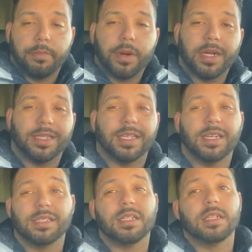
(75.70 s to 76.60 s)
But it
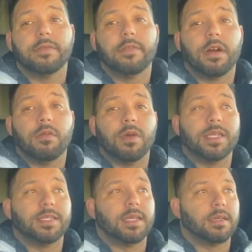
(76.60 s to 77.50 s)
does deliver on
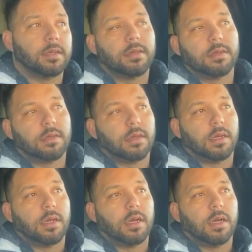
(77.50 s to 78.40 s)
Wednesday.
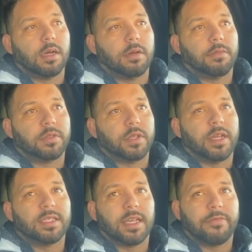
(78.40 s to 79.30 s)
So
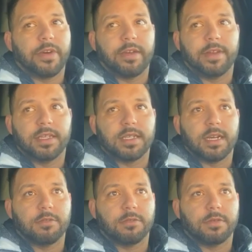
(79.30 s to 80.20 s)
that's like 5 days
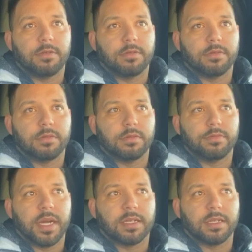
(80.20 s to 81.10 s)
out,
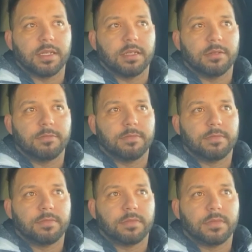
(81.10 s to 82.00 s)
practically.
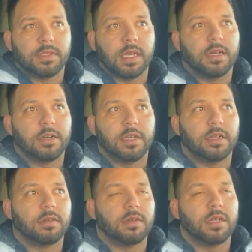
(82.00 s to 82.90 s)

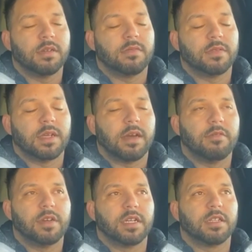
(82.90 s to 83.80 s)
Saturday, I
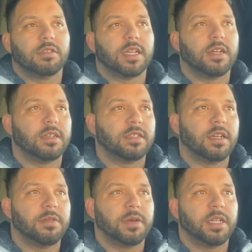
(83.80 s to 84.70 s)
wouldn't include Saturday.
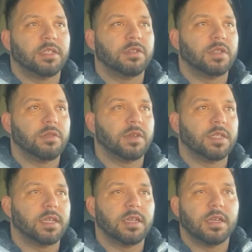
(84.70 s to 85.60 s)
Sunday, Monday, Tuesday,
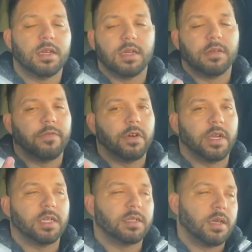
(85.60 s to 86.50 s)
Wednesday. 4
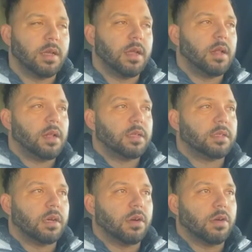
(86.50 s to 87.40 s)
days.
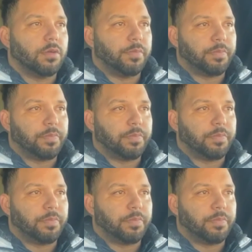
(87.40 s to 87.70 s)
So